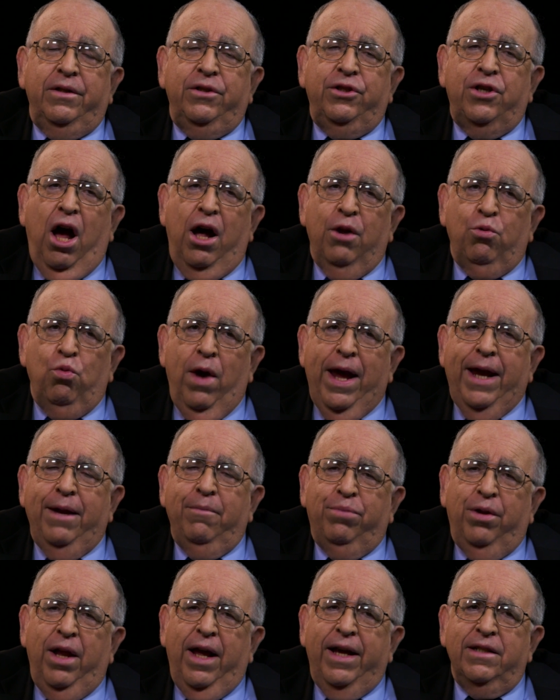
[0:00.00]
John
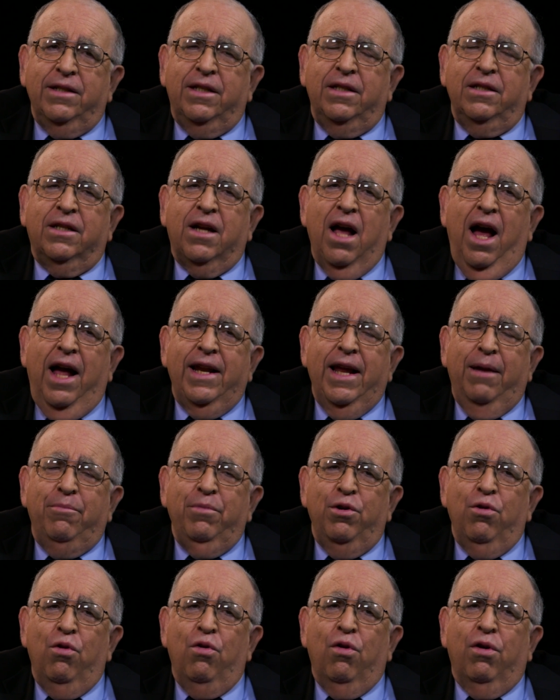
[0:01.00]
Wayne plays this guy
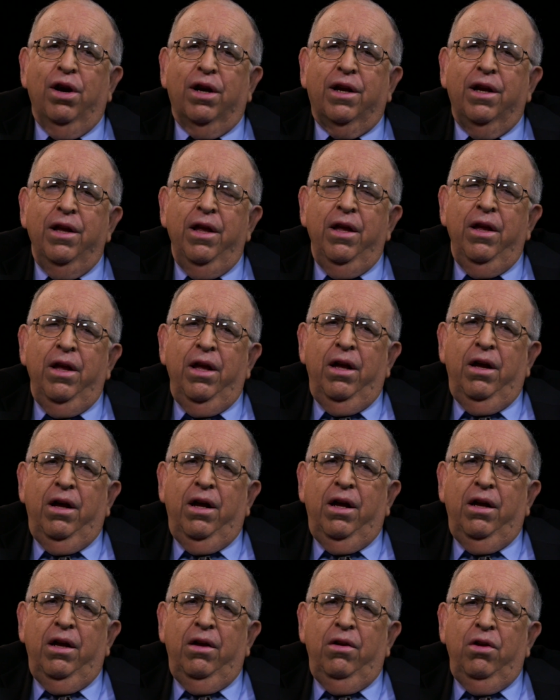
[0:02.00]
named York,
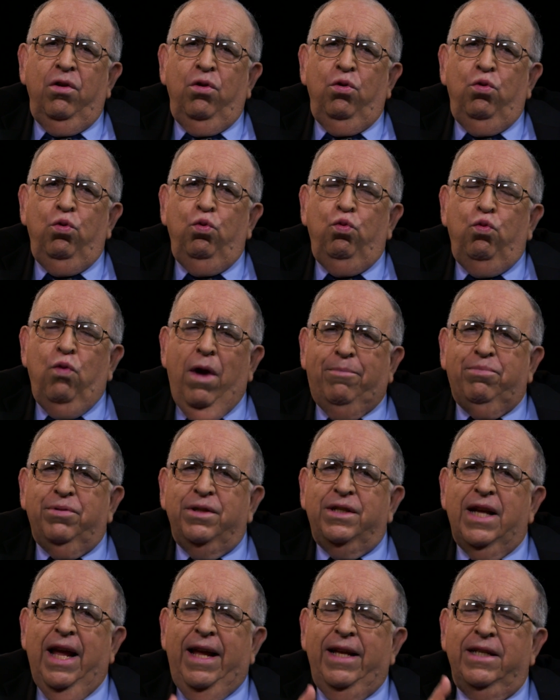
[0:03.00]
who
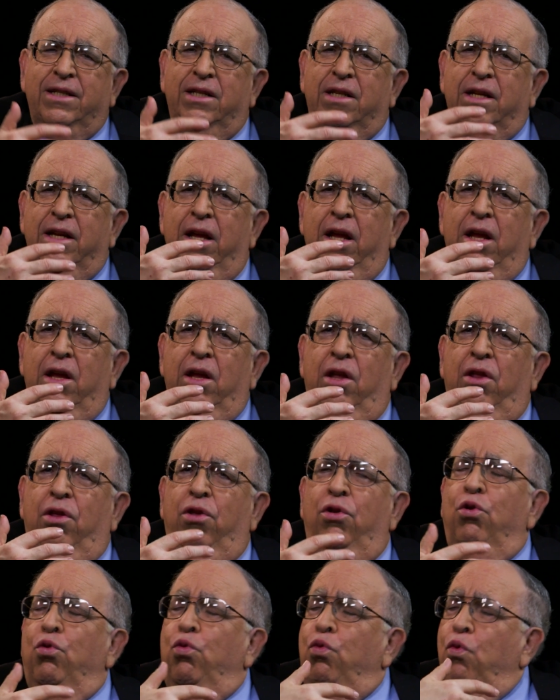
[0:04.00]
represents
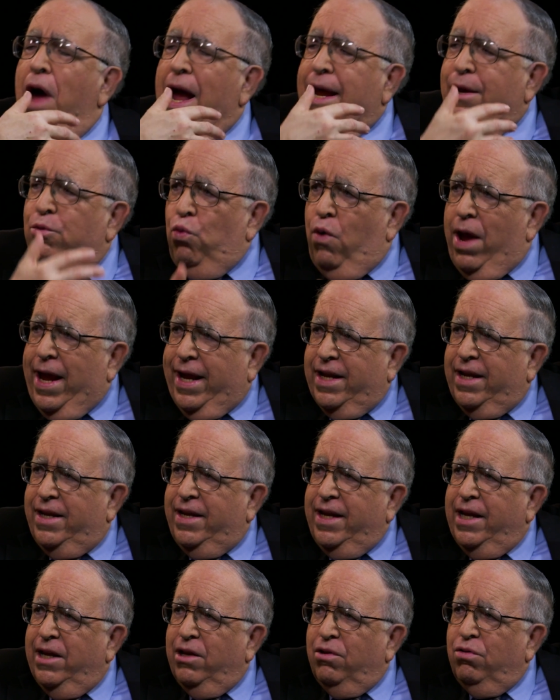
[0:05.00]
the right way to
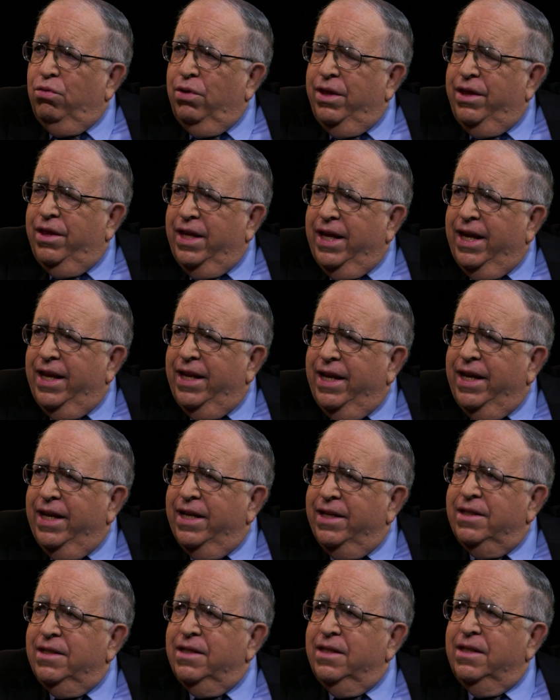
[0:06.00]
deal with the
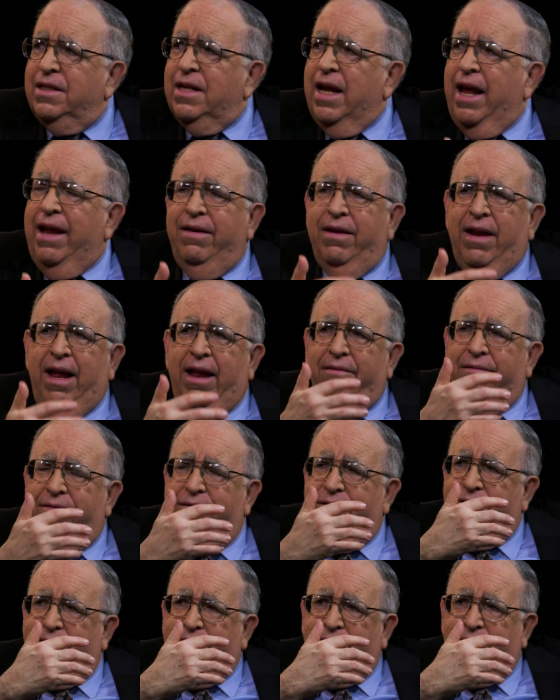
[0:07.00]
Indians, and
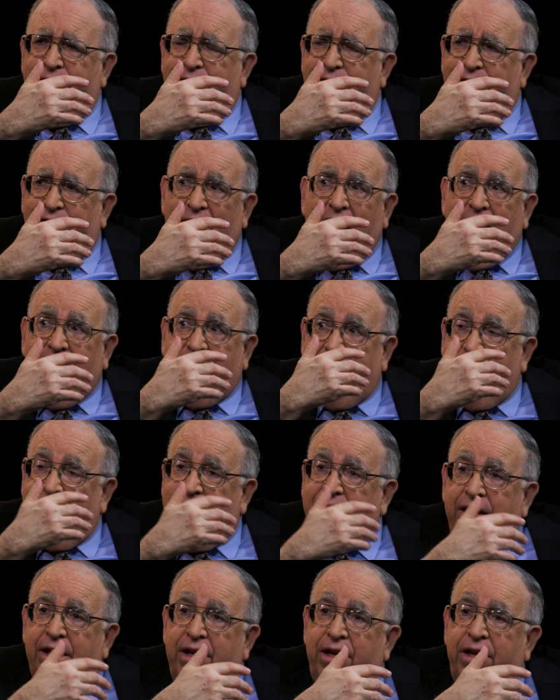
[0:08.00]

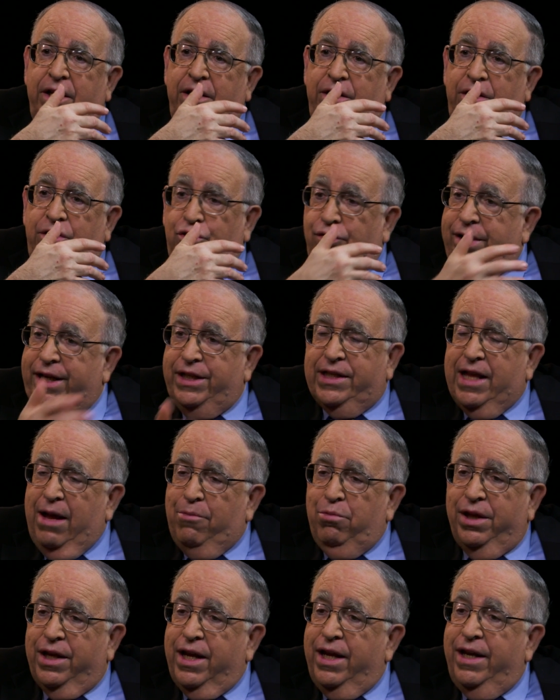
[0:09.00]
Fonda treats
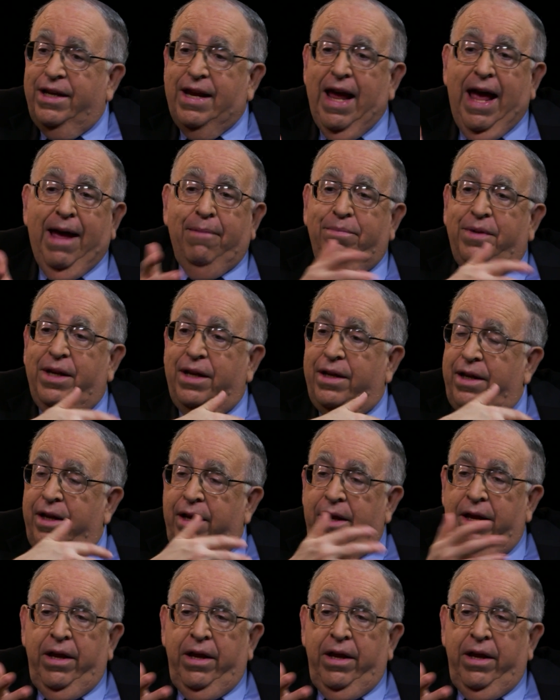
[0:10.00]
them with contempt and